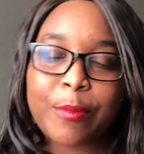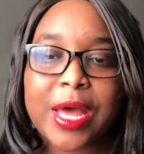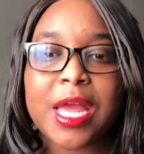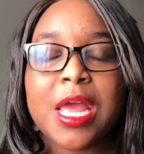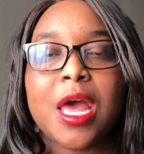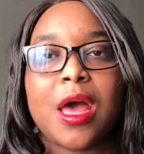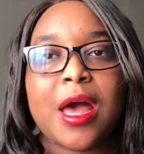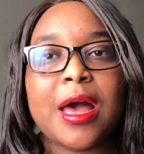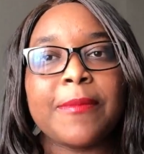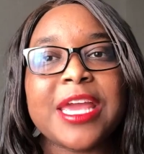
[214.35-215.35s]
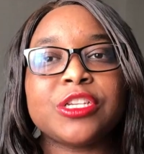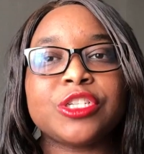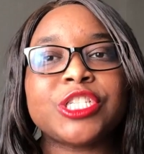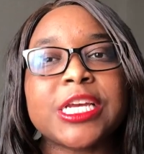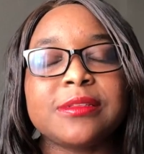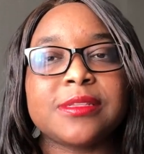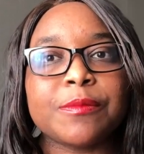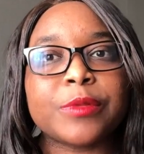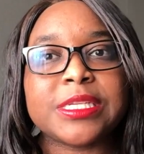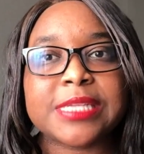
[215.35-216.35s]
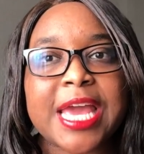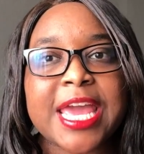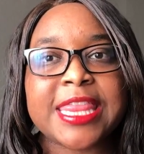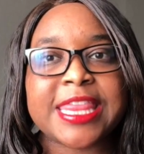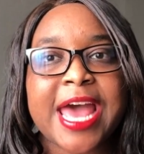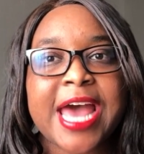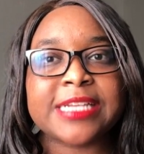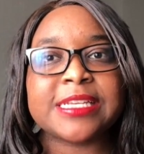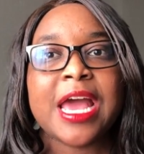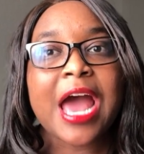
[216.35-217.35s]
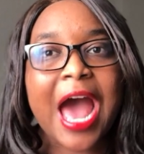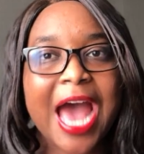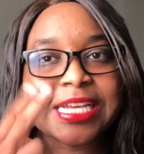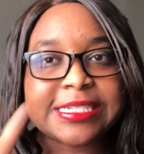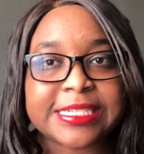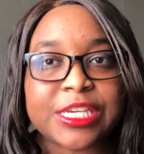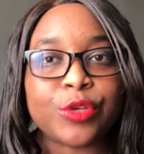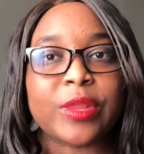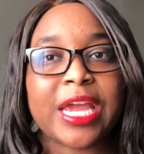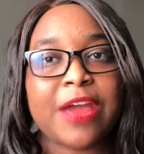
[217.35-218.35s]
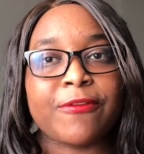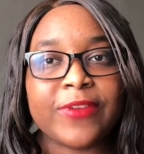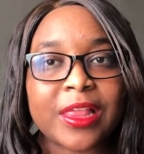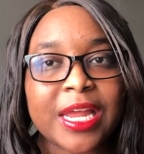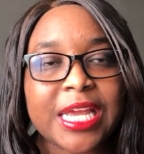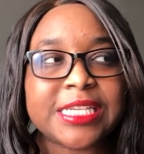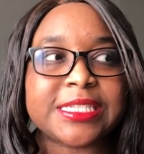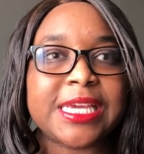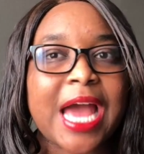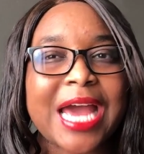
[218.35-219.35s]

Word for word: But um, it's just simply saying that I see you. Like, I feel uneasy.